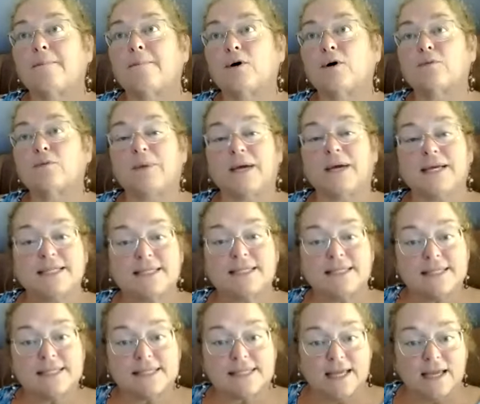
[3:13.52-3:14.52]
Both
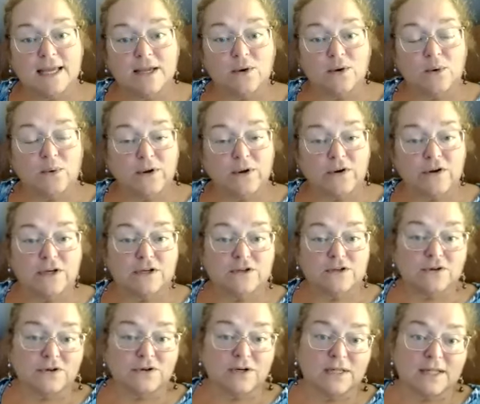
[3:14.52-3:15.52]
Pisces and
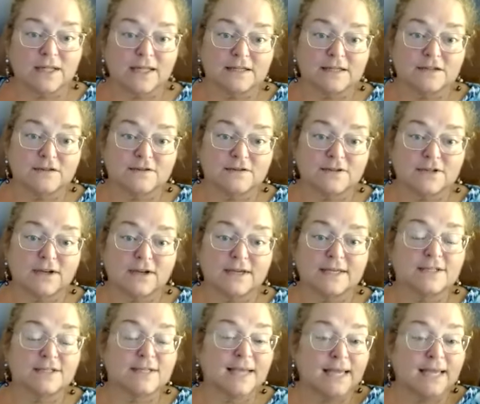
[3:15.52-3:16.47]
Aquarius are collective signs.